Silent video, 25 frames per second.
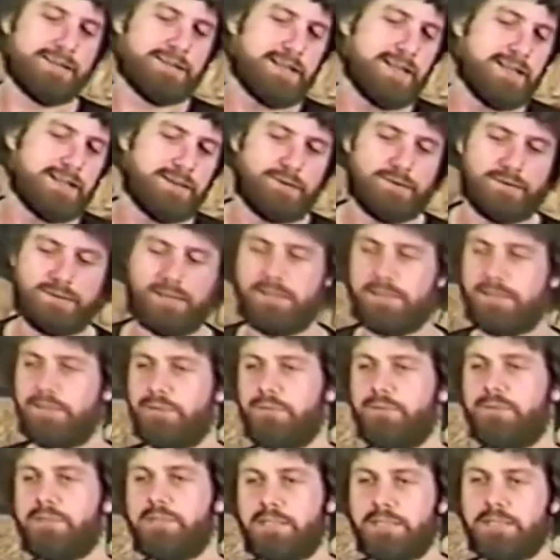Then you need
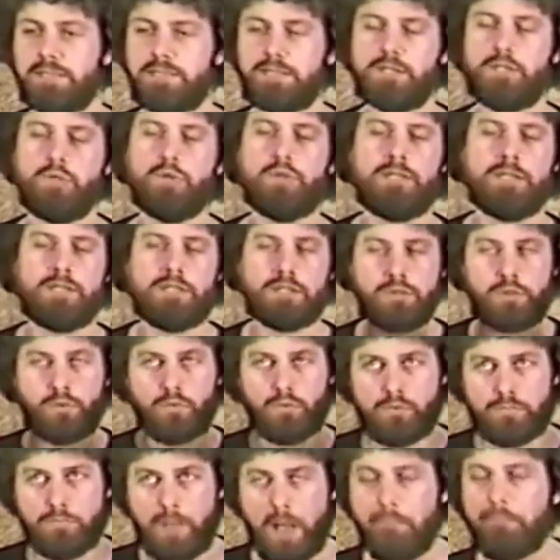to, you need
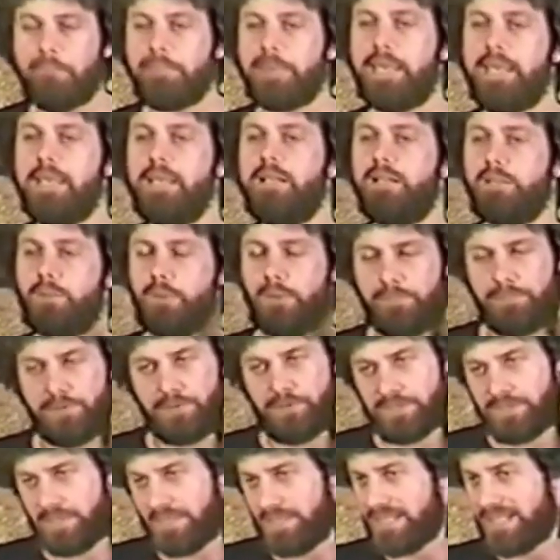to appeal to a
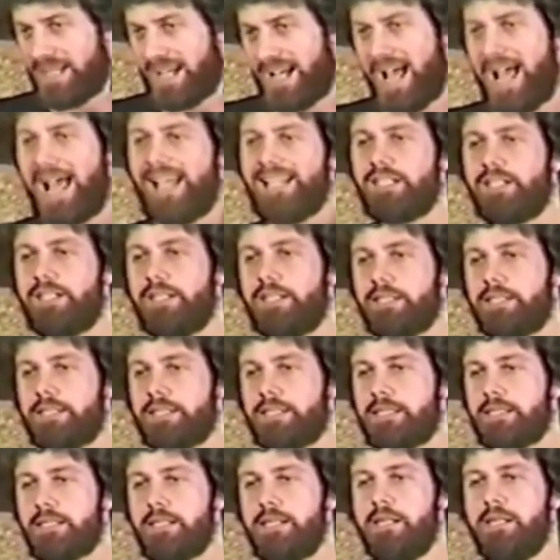person's
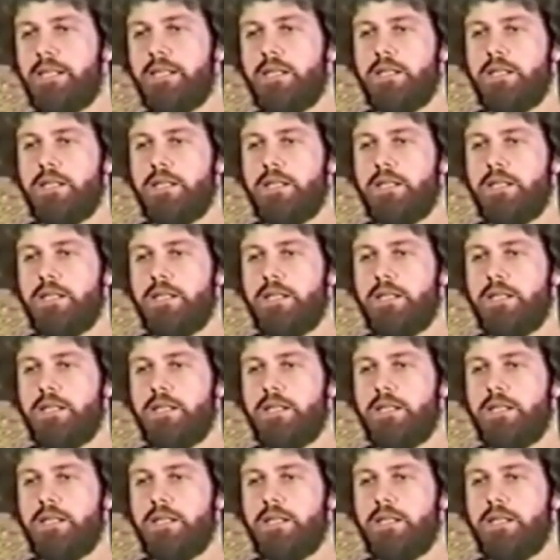conscience